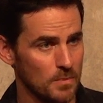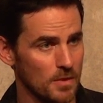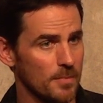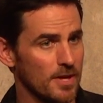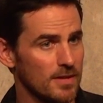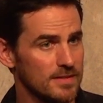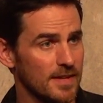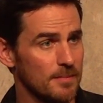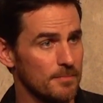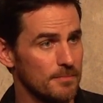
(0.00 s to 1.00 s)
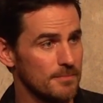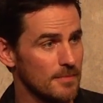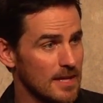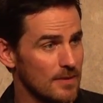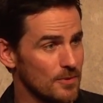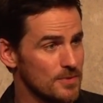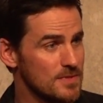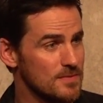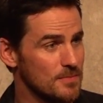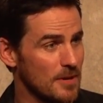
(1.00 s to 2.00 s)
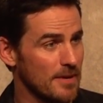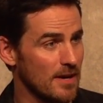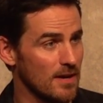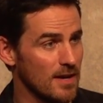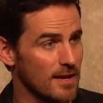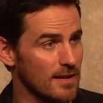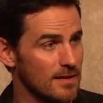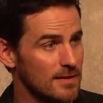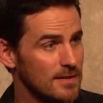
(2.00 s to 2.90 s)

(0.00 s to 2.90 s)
one of my all-time heroes, Robert Carlyle,